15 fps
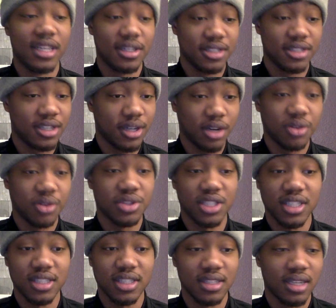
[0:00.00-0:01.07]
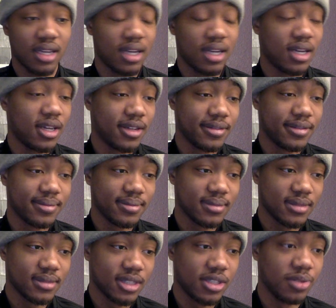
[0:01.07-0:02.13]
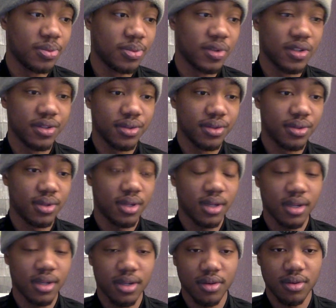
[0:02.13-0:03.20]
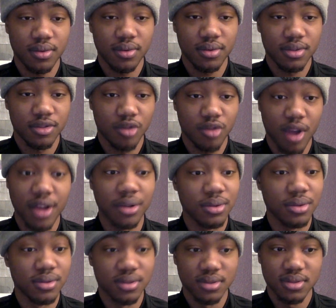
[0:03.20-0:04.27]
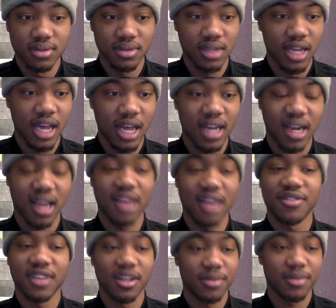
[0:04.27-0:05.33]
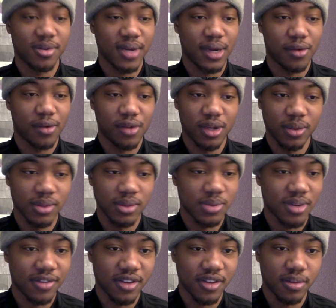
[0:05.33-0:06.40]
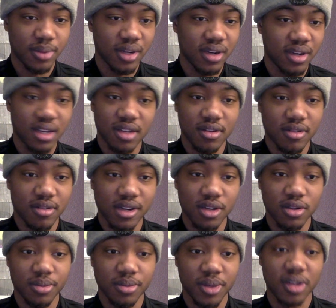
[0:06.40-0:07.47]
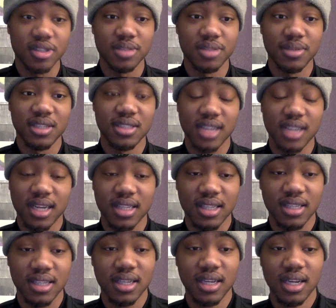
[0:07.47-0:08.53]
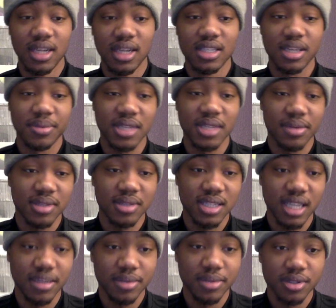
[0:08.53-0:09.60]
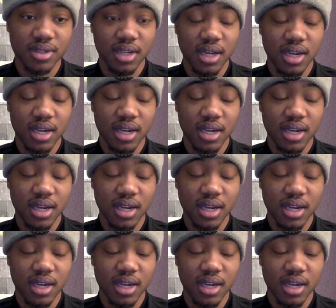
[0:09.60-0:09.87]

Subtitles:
Yohoshi, Super Noon, Reynolds. How can I forget about Reynolds? Reynolds was my favorite player now. Reynolds, Apology Man, Jonathan, Subatomic Saviors,